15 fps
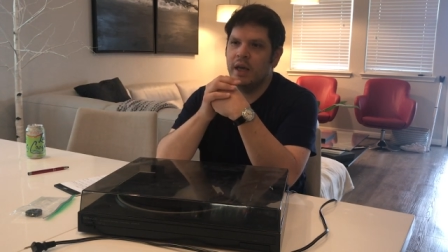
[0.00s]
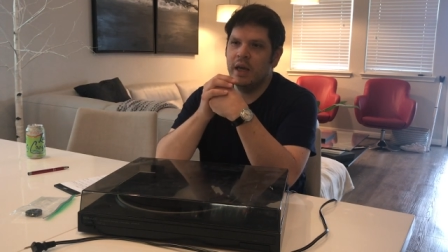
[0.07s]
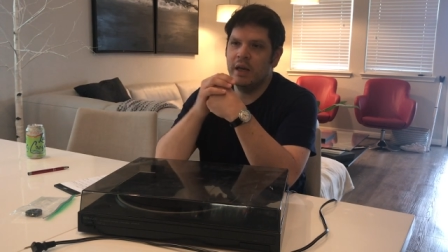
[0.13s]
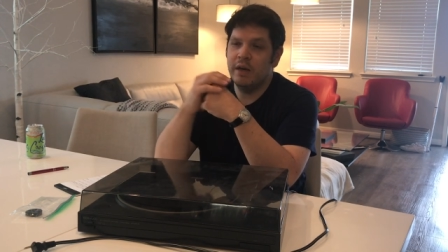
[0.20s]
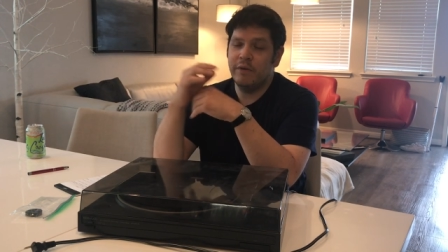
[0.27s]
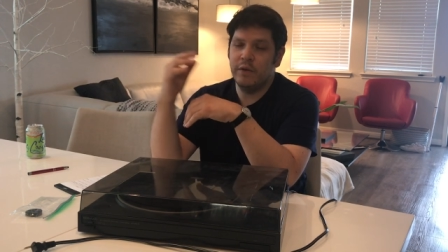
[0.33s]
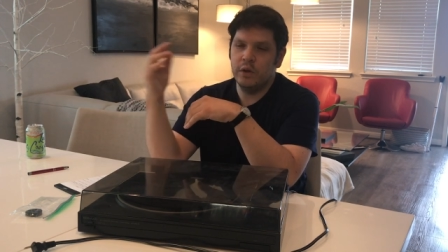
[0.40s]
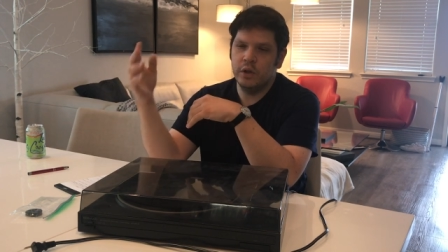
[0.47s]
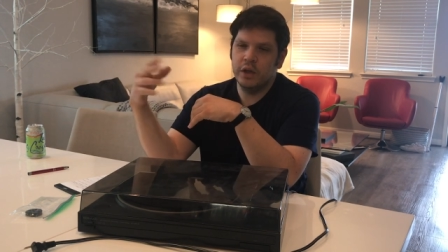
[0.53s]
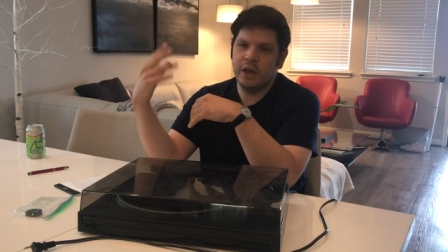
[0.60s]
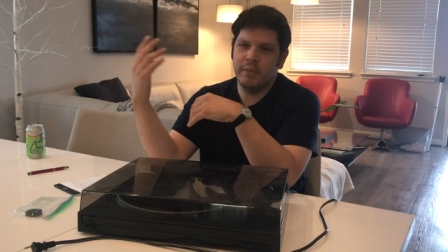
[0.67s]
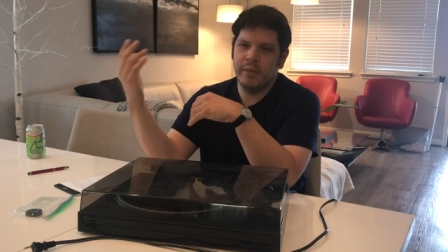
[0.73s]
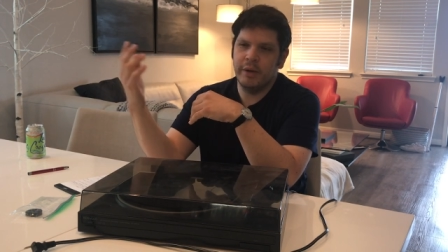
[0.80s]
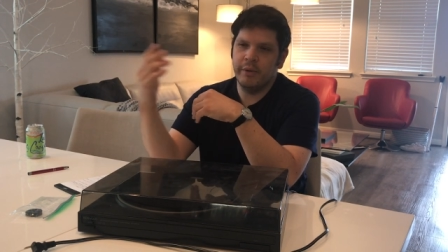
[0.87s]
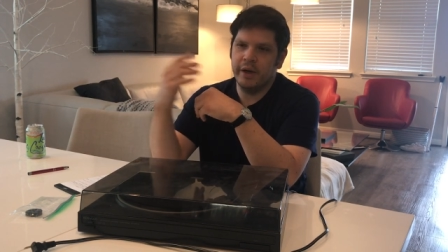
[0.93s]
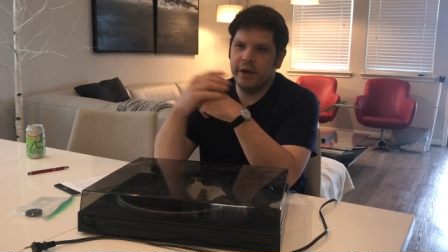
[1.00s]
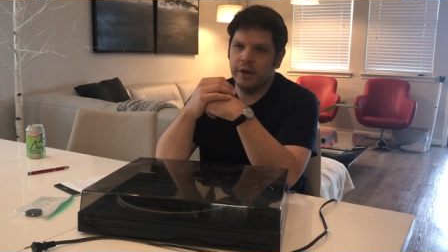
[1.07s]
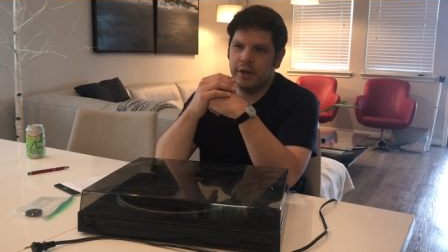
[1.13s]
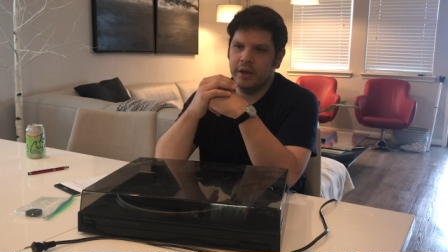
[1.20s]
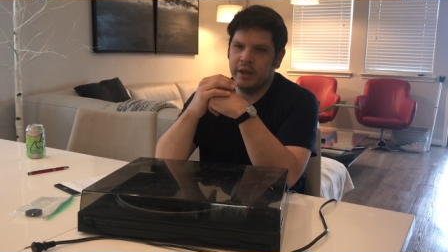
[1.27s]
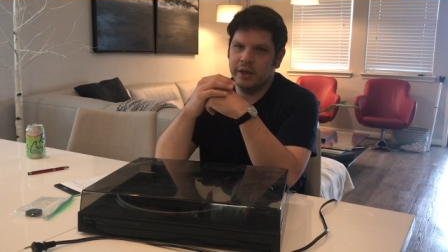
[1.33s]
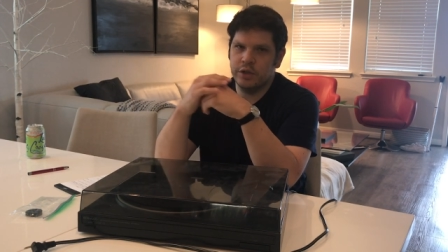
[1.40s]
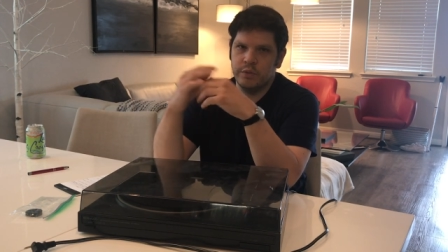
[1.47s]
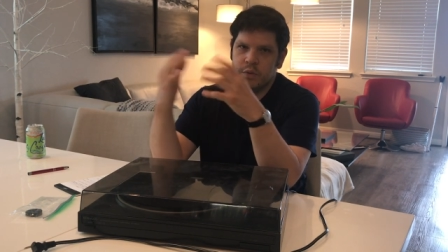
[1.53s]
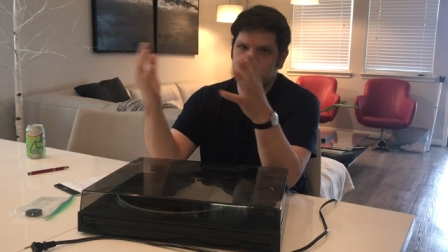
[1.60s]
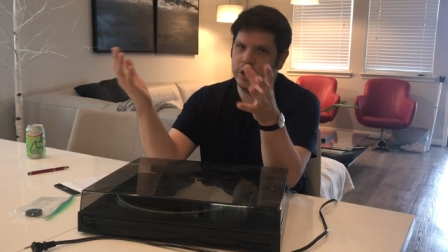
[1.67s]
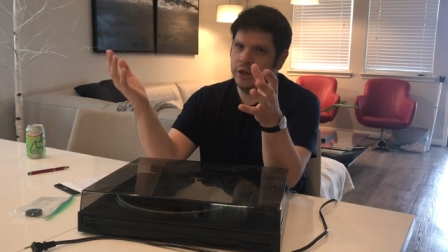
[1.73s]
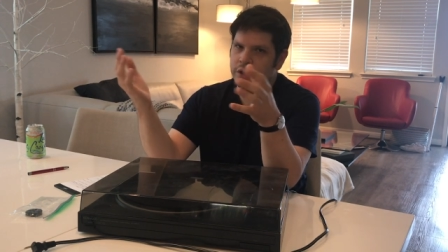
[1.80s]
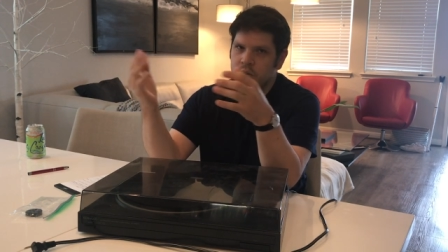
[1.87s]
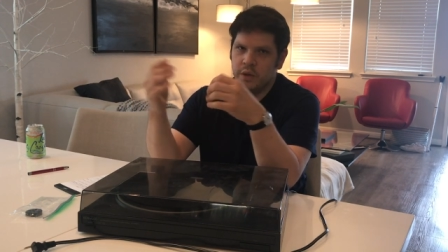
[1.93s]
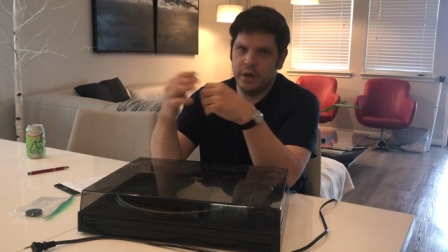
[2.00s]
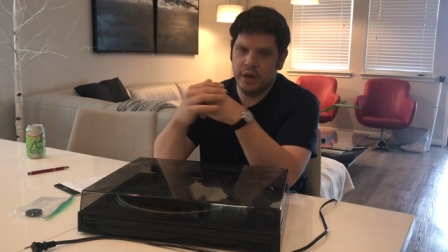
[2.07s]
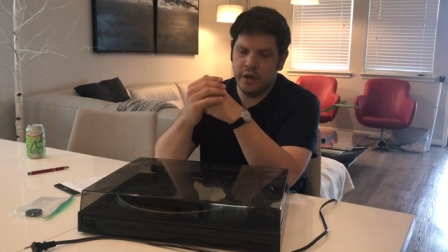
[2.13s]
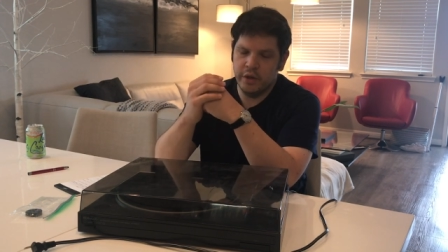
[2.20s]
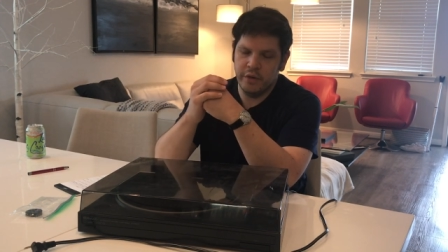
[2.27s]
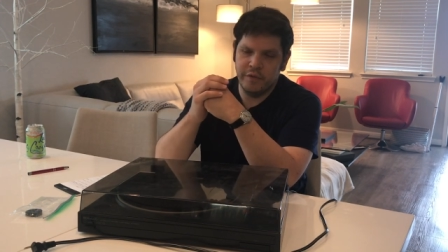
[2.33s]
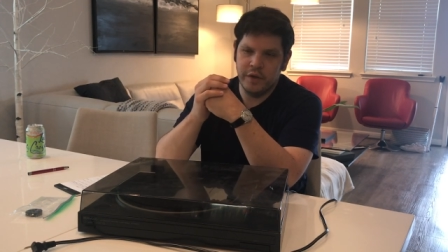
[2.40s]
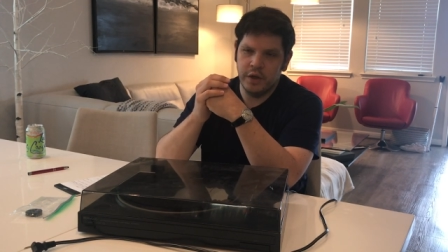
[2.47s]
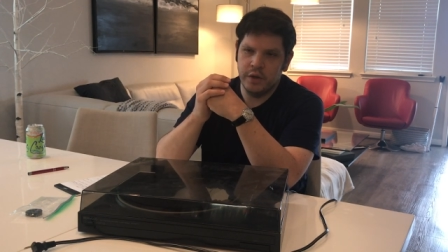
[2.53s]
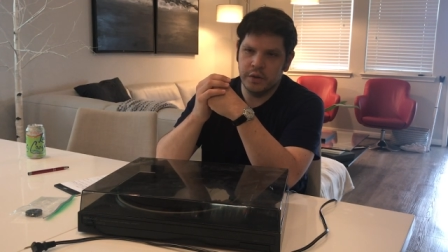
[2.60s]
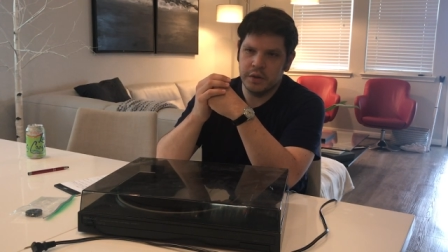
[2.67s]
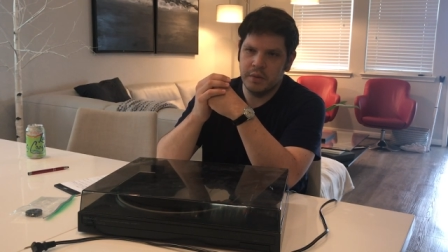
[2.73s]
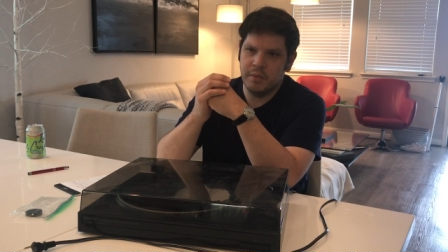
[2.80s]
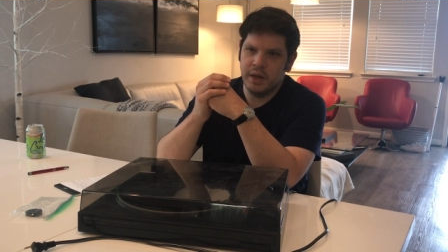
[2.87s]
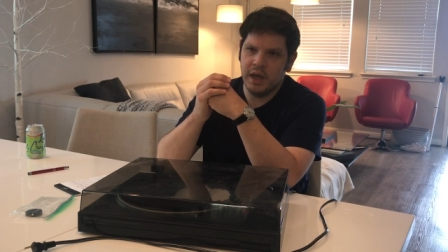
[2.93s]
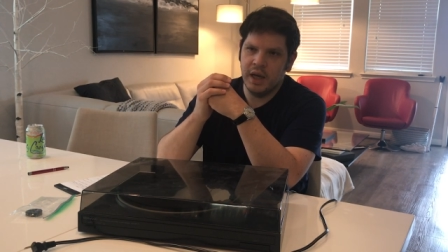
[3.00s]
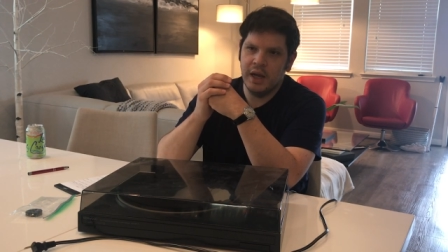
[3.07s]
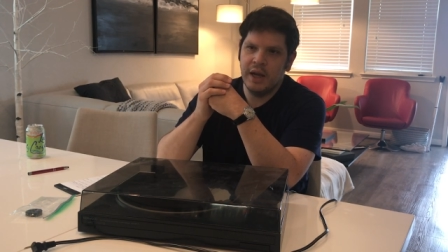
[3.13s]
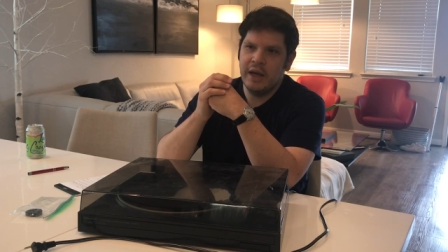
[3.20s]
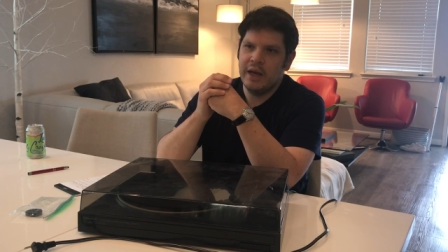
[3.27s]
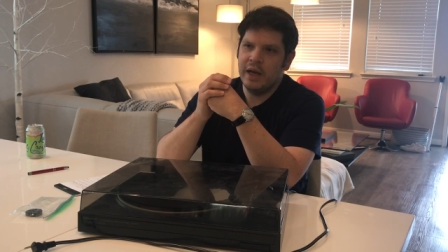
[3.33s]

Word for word: And if you look at my record collection, which I'll do on another video someday,